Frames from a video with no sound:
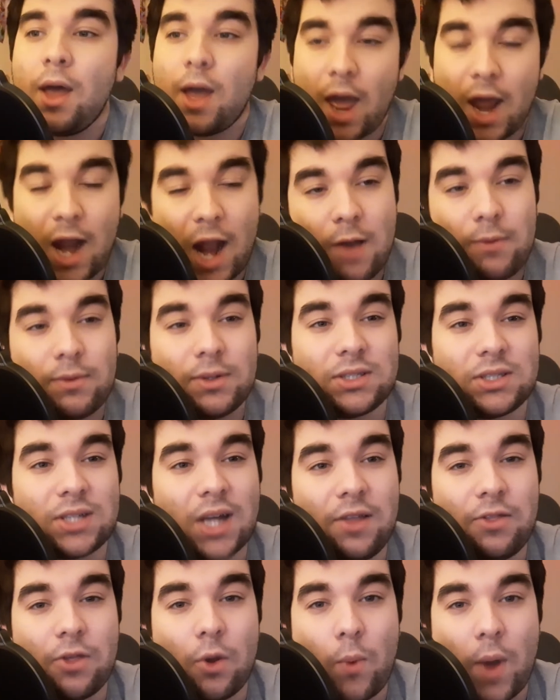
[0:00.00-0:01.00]
And I will
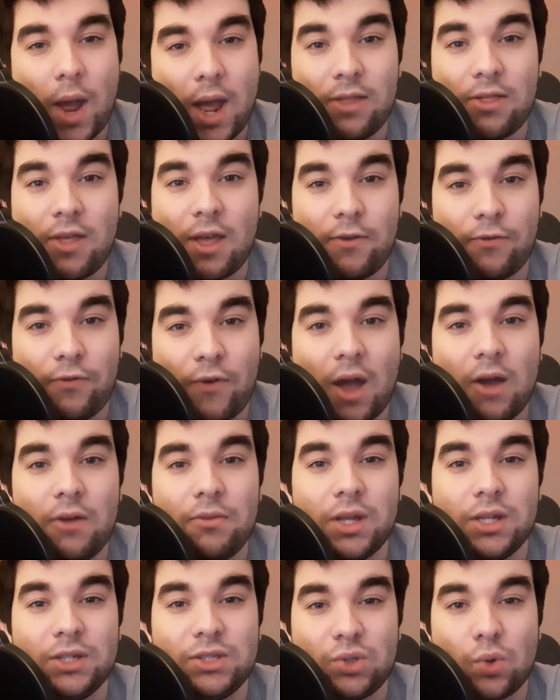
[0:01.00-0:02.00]
say, the way they
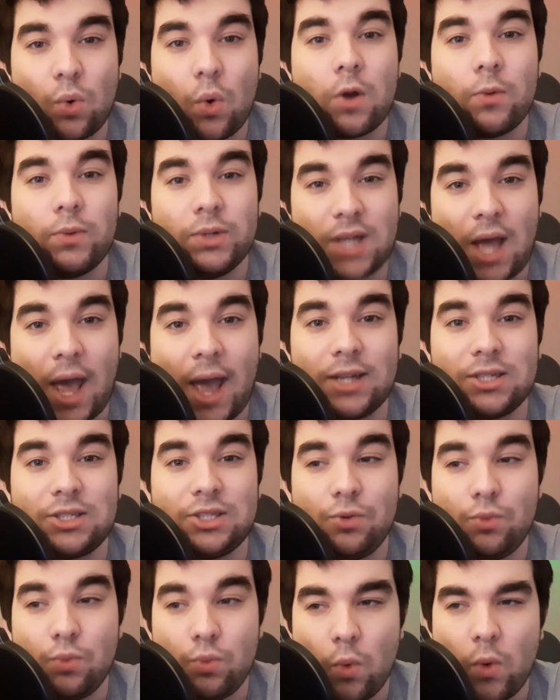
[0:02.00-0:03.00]
found this Zord was
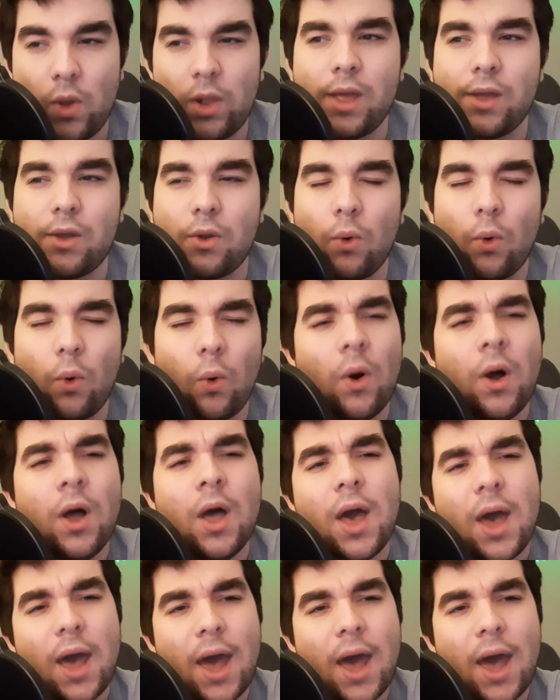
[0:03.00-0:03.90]
actually really cool.